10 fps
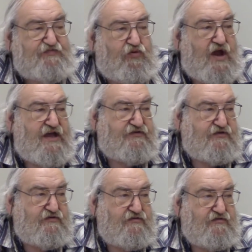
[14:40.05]

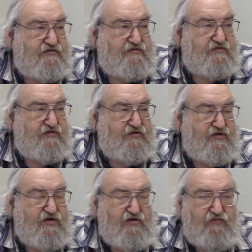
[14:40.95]
spread,
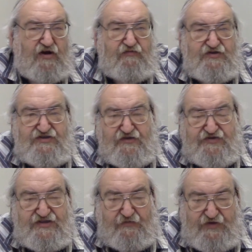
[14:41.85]
when it was
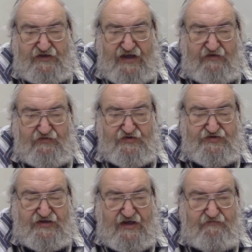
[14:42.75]
still something that
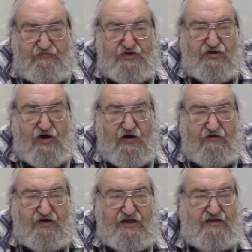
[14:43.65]
was a
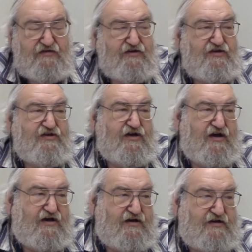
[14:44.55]
minority
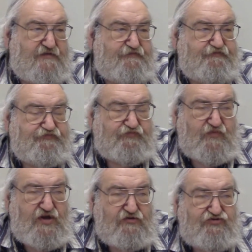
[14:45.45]

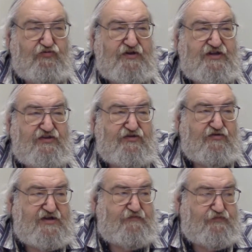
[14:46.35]

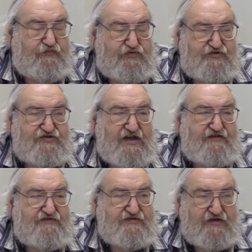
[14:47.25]

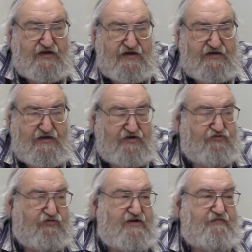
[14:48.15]
20-30%
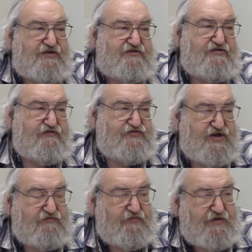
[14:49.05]
agreement in the
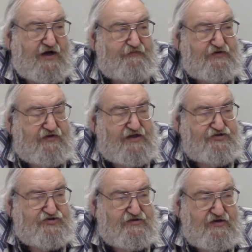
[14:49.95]
general
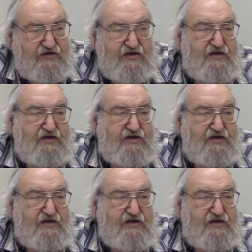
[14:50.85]
population,